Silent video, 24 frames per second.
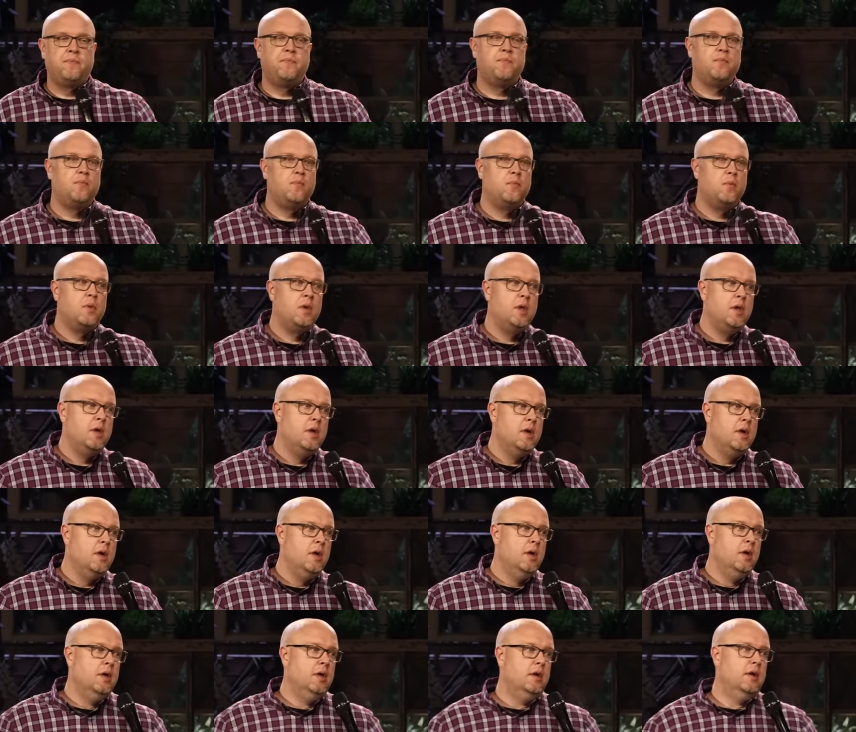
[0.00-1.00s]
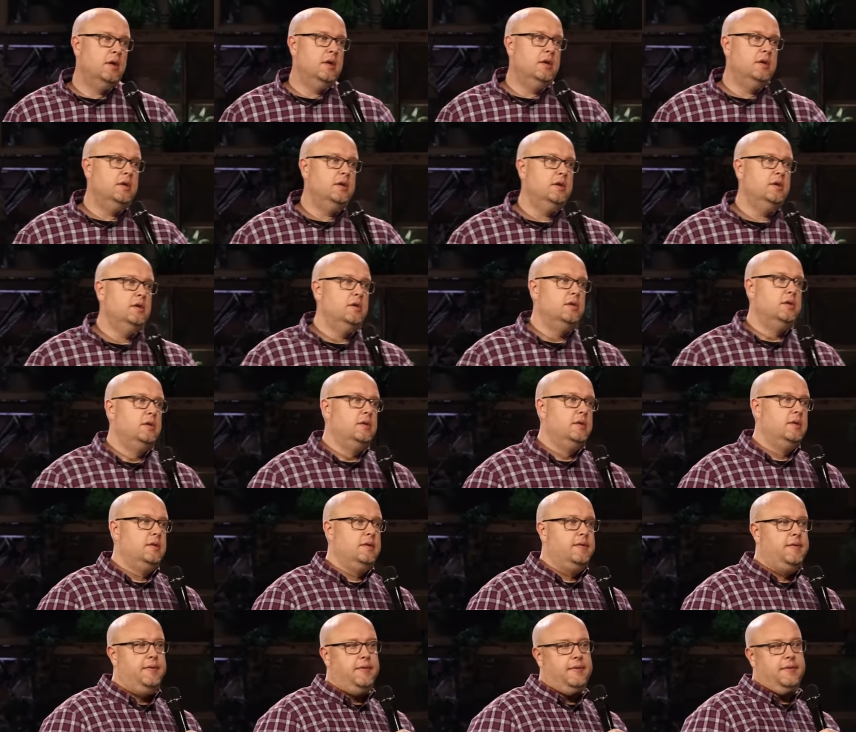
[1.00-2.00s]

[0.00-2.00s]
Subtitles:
No one is speaking in this clip.